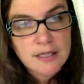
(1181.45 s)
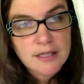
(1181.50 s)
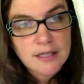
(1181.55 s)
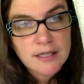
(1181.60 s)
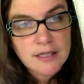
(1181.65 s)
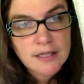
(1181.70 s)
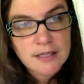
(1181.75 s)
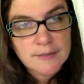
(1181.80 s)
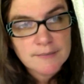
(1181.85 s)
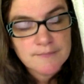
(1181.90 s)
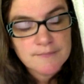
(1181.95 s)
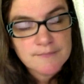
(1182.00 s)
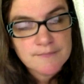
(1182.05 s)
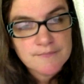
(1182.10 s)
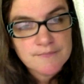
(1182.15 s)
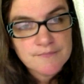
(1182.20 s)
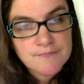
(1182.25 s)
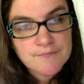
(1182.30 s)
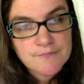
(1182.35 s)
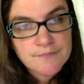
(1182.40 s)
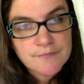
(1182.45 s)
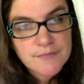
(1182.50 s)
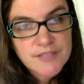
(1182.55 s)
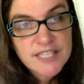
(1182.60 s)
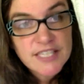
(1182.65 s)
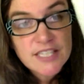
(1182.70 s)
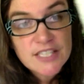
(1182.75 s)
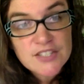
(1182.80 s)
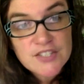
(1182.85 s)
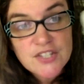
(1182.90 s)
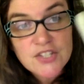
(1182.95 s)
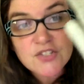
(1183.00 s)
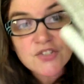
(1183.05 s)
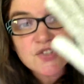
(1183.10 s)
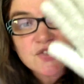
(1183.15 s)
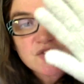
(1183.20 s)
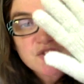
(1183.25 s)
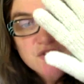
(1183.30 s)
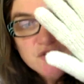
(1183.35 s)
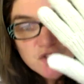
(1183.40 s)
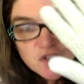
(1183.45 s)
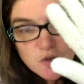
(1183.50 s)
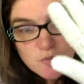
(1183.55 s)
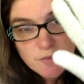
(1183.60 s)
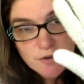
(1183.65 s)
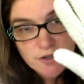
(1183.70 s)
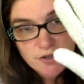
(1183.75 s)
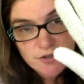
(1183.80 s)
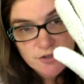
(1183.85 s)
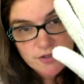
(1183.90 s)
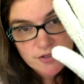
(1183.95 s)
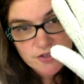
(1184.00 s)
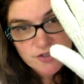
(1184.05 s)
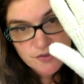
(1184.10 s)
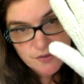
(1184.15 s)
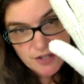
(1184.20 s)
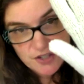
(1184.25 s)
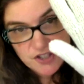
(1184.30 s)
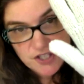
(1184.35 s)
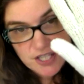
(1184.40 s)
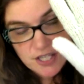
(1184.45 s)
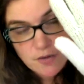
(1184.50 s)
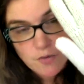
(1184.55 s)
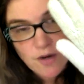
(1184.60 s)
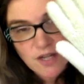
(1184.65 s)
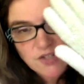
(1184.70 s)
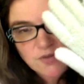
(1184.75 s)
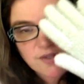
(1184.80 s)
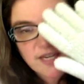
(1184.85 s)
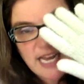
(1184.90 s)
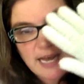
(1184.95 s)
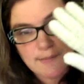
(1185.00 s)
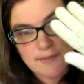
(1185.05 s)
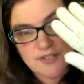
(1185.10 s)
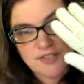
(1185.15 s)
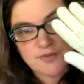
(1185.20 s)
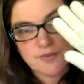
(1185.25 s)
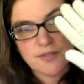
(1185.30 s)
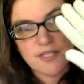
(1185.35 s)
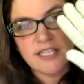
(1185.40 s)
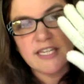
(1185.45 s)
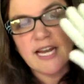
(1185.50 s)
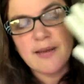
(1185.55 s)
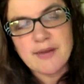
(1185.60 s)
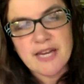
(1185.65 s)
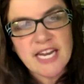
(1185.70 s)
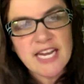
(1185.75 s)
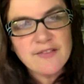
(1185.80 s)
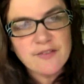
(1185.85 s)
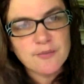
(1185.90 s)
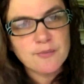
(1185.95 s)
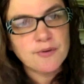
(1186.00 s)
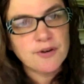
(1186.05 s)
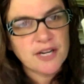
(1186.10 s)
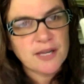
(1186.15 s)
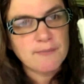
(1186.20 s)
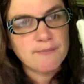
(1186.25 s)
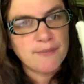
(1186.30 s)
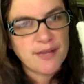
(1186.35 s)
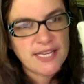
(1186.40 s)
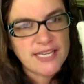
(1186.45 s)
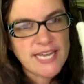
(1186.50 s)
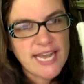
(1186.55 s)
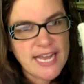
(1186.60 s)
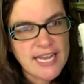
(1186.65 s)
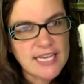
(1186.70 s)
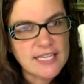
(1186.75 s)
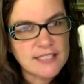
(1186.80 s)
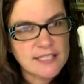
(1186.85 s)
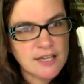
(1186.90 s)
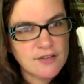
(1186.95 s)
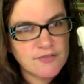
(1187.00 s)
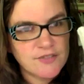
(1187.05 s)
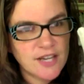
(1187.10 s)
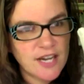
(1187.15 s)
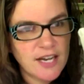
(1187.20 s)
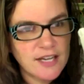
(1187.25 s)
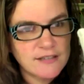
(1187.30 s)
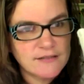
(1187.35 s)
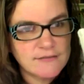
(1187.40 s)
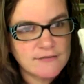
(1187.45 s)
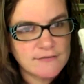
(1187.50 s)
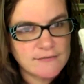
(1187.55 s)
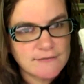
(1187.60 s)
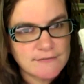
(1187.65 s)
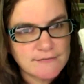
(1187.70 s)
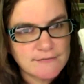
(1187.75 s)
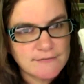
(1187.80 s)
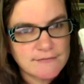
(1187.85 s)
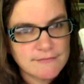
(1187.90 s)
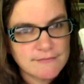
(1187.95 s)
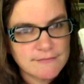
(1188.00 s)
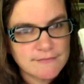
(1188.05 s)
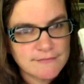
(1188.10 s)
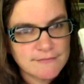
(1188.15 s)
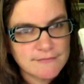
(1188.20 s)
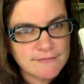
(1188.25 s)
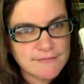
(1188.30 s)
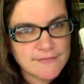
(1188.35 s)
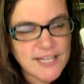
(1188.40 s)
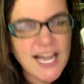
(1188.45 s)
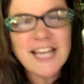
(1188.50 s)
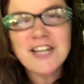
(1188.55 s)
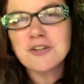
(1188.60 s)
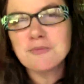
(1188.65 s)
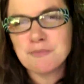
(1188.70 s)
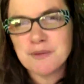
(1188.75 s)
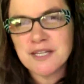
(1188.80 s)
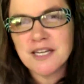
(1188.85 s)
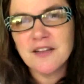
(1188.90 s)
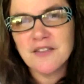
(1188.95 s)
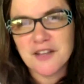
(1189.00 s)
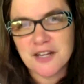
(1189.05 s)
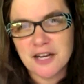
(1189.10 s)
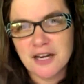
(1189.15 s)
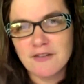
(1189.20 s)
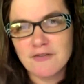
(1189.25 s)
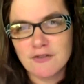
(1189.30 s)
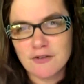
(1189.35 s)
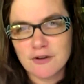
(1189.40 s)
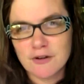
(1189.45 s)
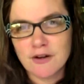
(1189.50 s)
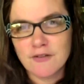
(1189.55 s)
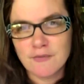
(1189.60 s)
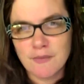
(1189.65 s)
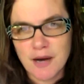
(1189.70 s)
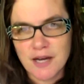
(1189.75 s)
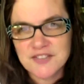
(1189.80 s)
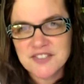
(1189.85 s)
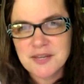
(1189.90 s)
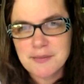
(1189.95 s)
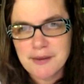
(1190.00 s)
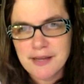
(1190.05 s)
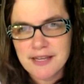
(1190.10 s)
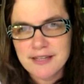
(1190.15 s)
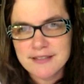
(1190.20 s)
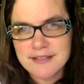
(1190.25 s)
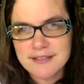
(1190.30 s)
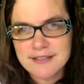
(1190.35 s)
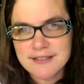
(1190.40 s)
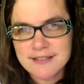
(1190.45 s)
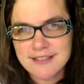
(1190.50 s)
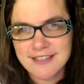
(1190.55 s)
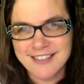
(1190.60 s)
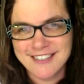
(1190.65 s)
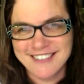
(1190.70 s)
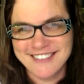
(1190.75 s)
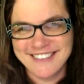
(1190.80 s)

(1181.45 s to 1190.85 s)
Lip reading: It is super stretchy. Watch what happens when I mean, I have a pretty big hand. I could be on the cover of Bossy Pants.